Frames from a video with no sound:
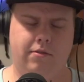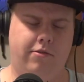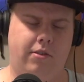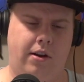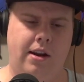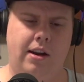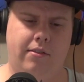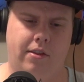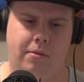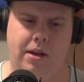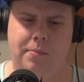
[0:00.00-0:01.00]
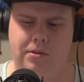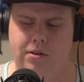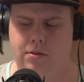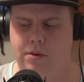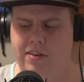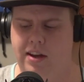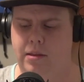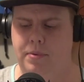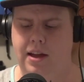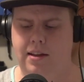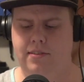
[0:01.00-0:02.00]
for any of the episodes we've had in the
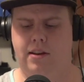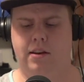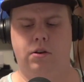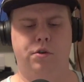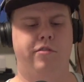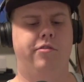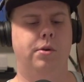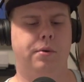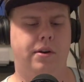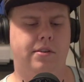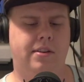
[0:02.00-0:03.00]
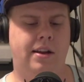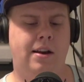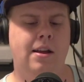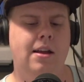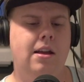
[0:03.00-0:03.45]
past and going forward, is that